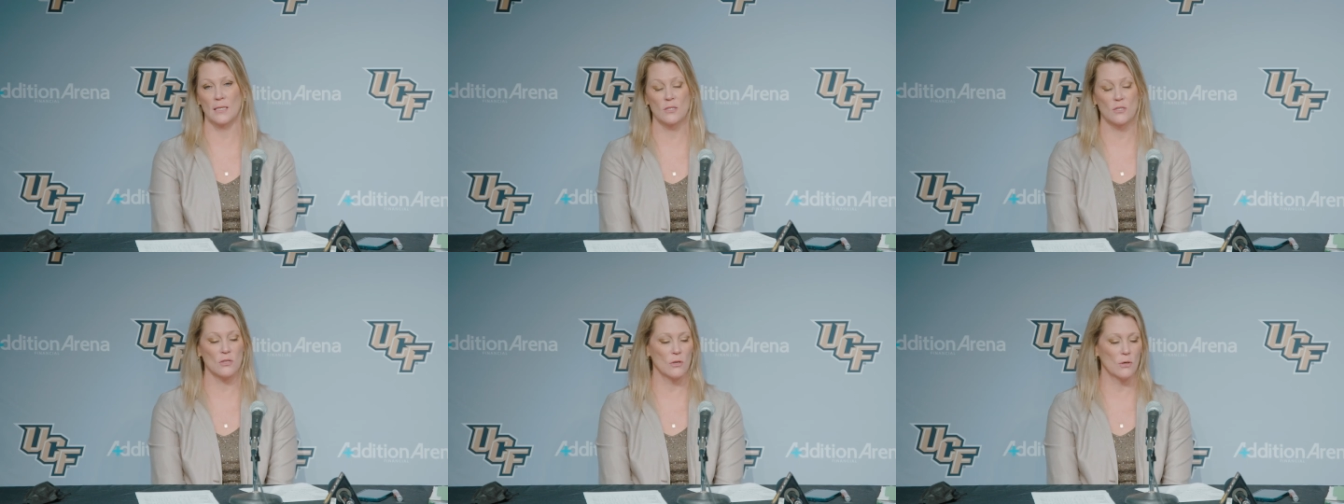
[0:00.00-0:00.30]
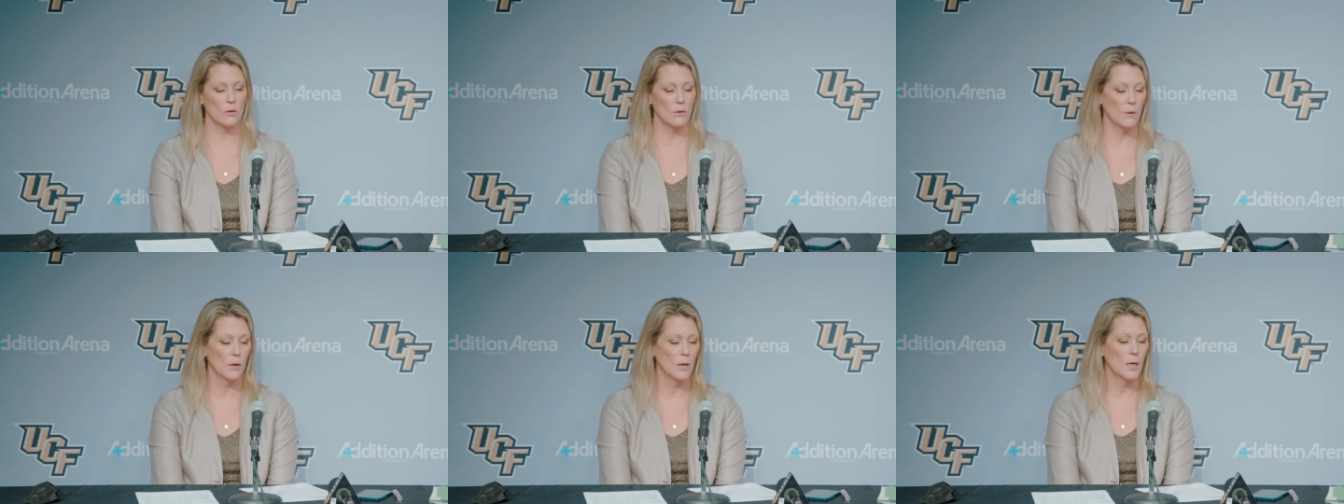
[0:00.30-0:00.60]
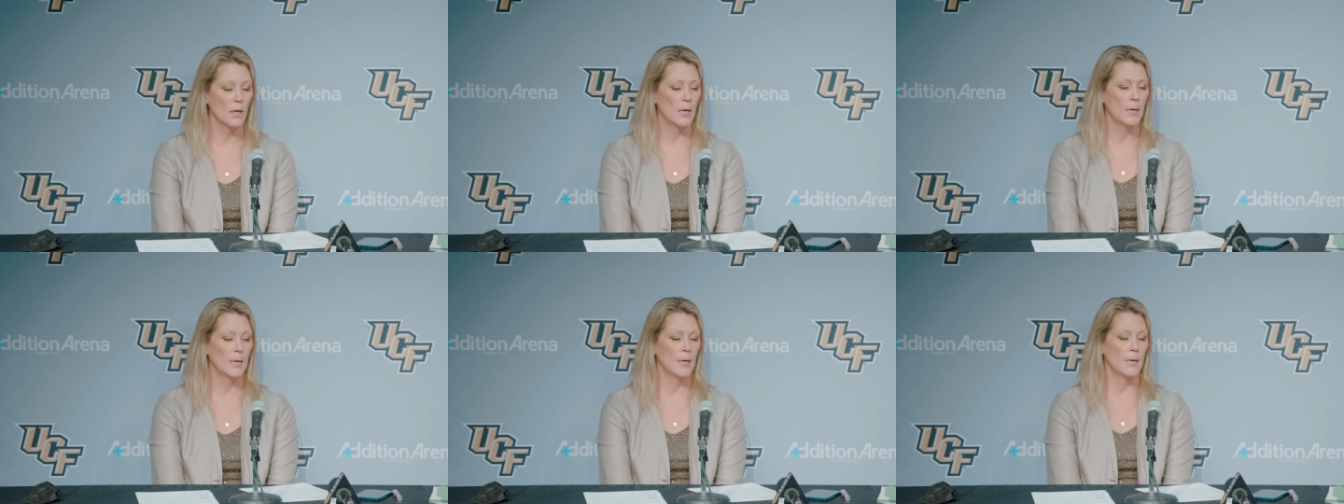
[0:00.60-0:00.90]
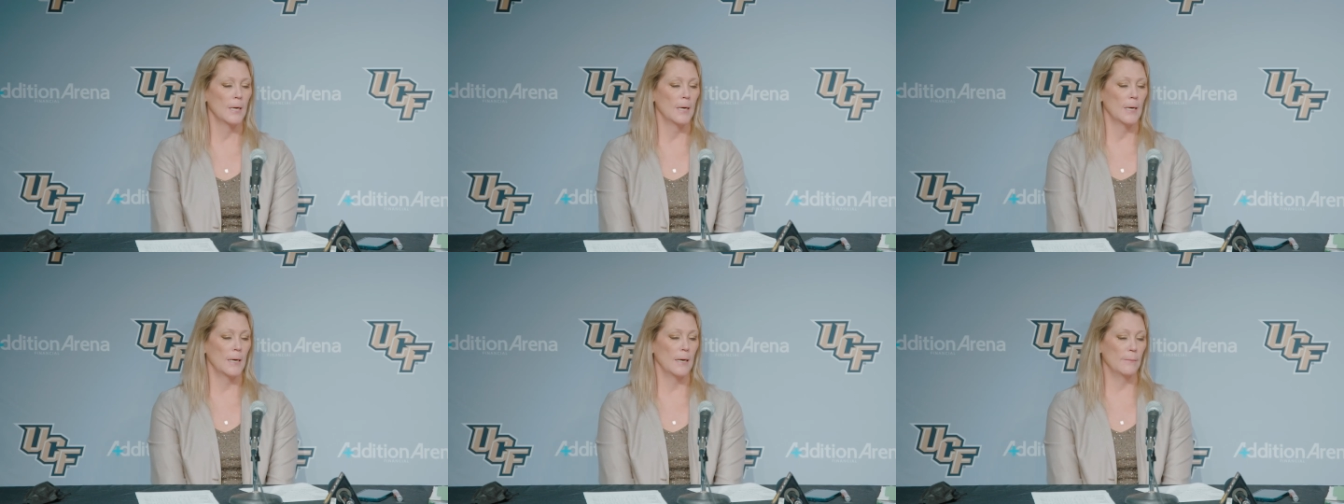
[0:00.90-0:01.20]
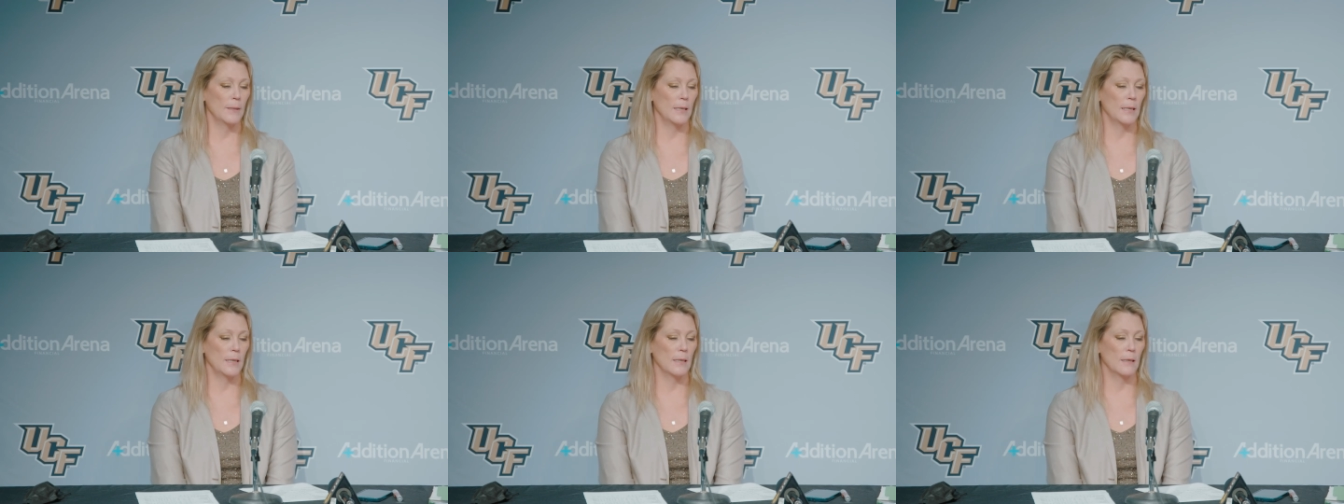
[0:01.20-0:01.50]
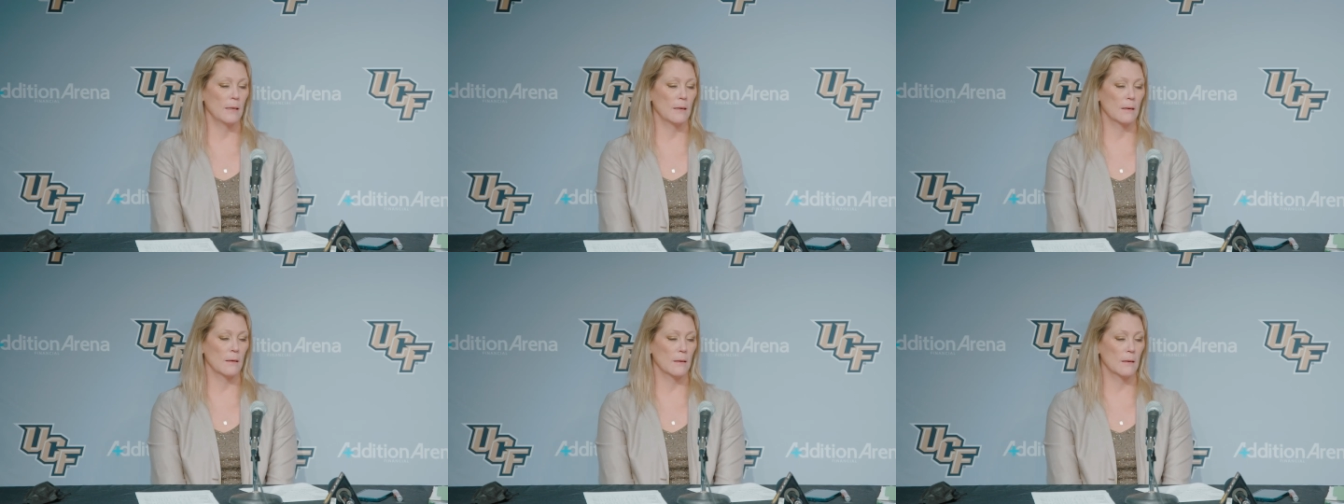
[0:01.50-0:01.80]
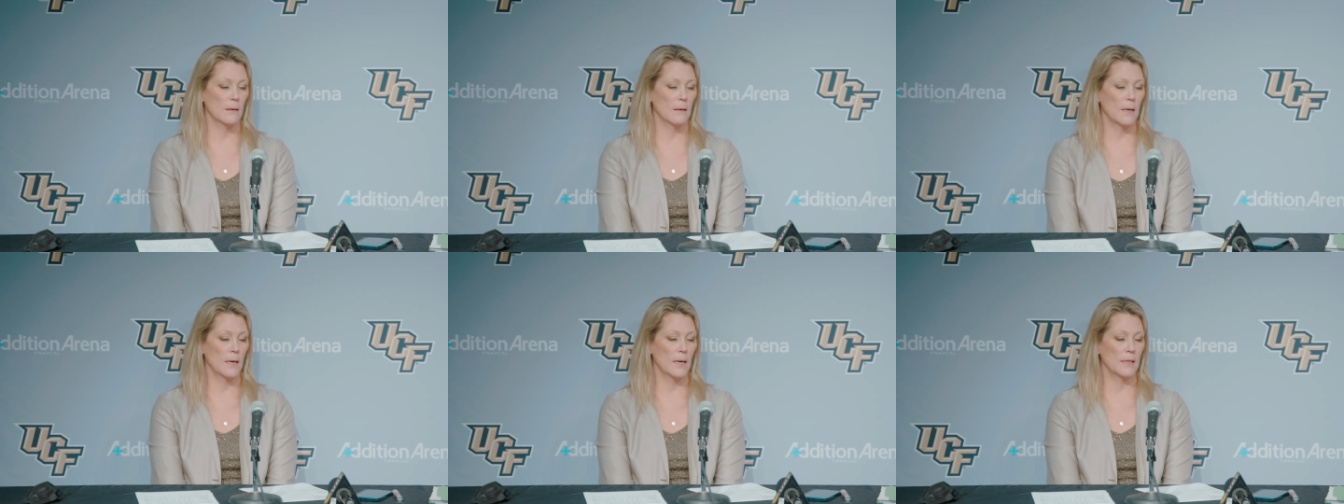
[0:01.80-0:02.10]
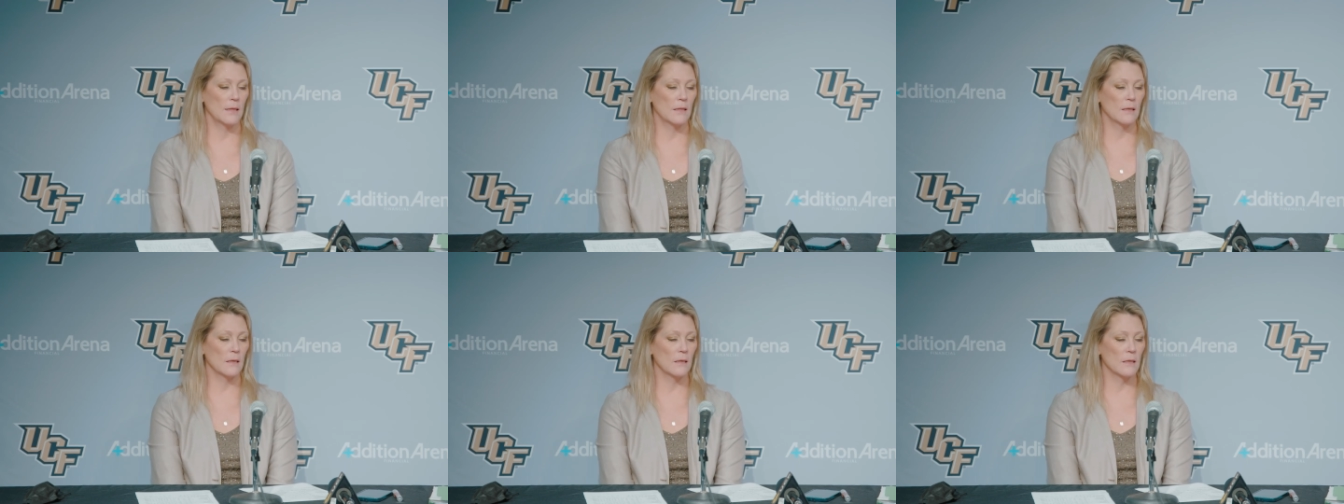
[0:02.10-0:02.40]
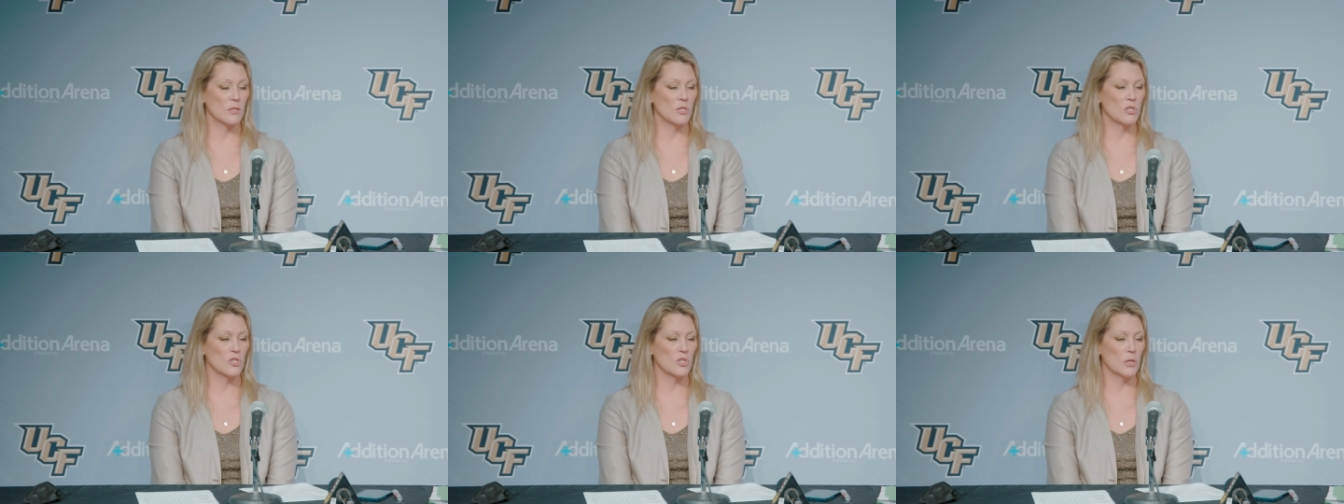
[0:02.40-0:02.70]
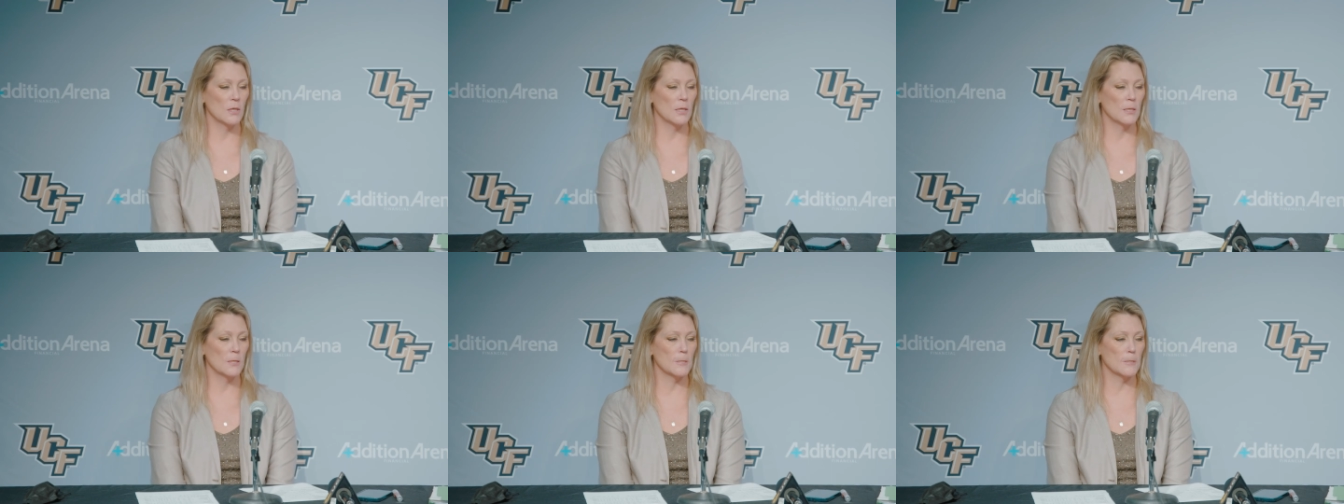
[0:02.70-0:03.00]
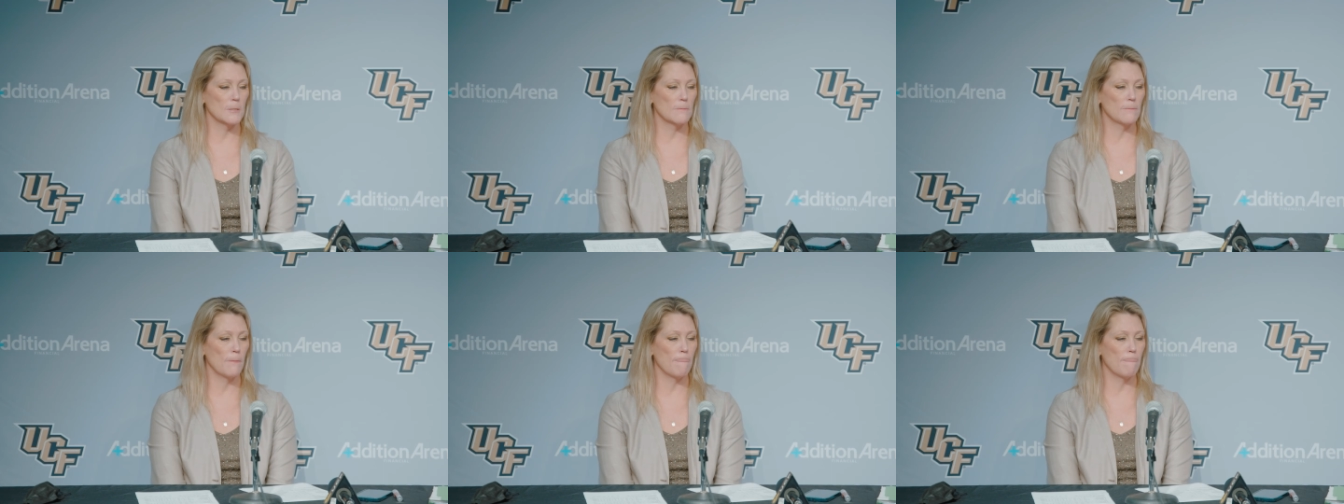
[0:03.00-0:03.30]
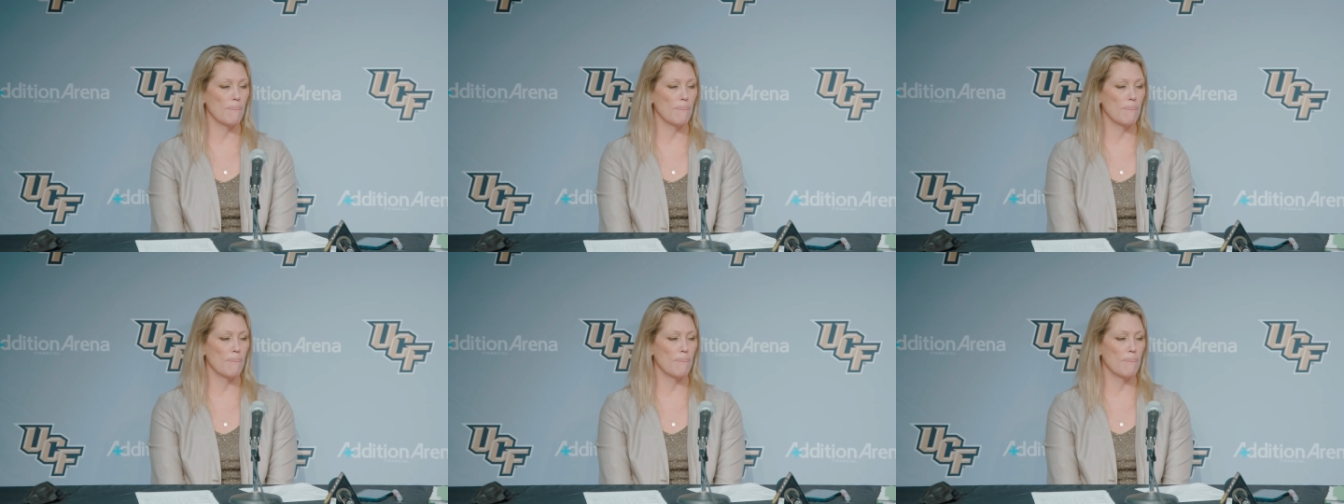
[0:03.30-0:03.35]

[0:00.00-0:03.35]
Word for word: So, I mean, I think it's just